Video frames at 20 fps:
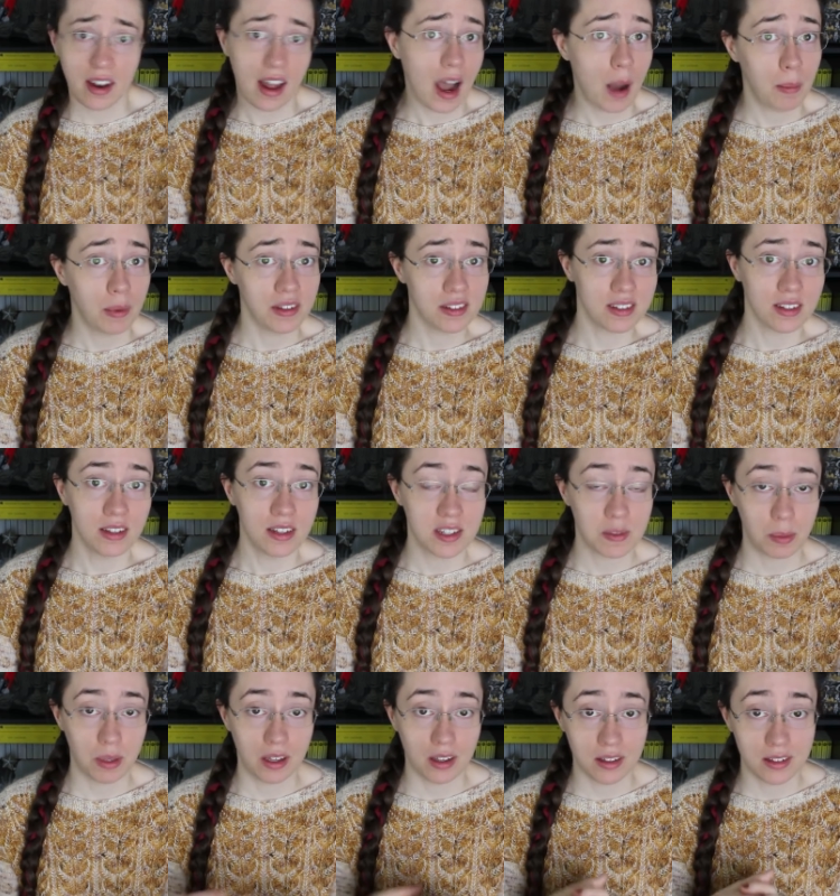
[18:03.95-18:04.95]
that happens in
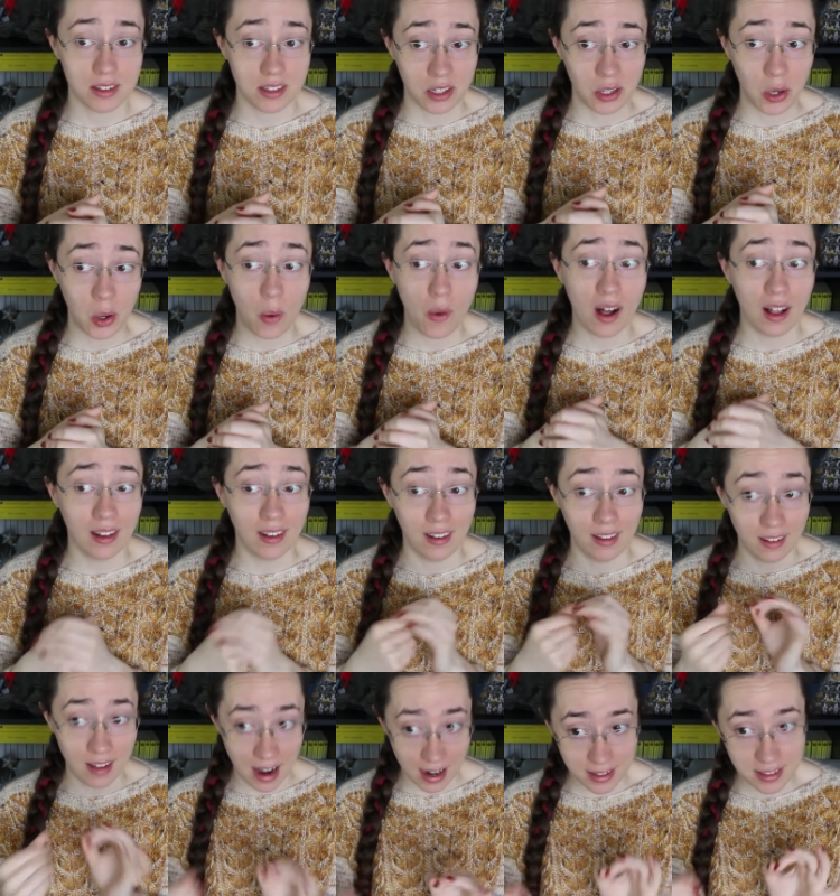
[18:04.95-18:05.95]
this because you know
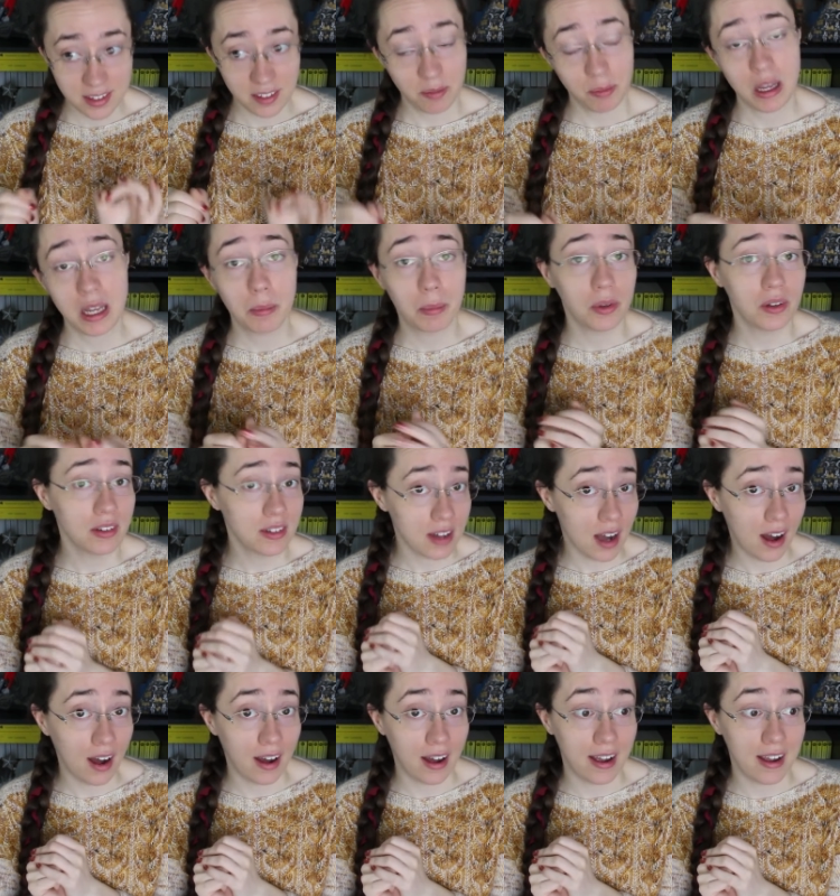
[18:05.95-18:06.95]
lots of people
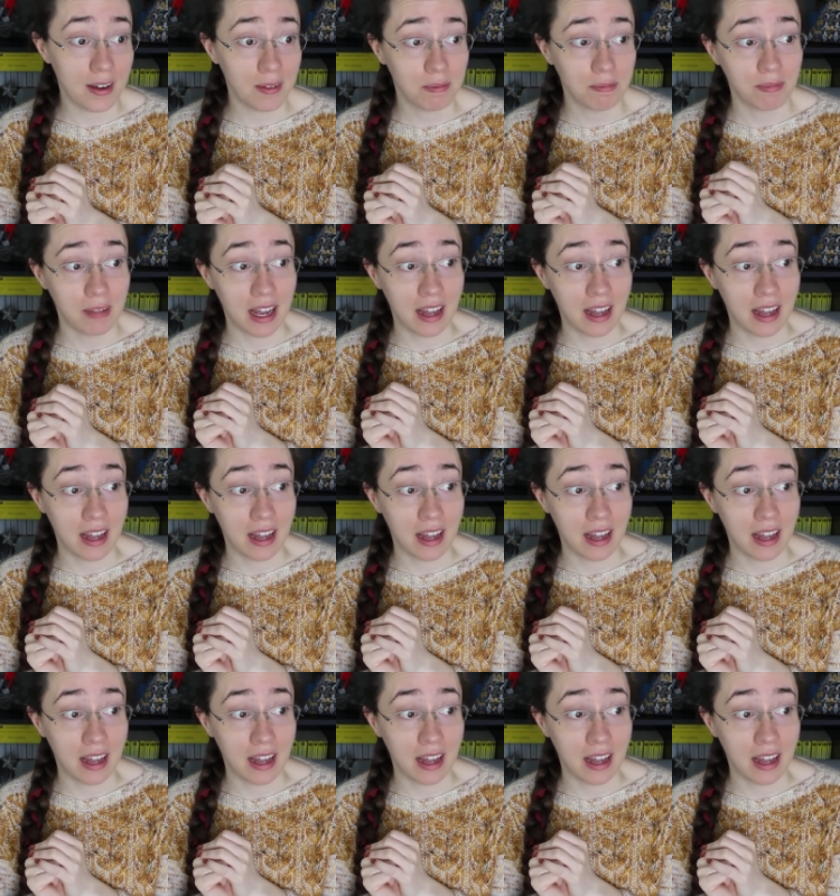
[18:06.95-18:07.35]
die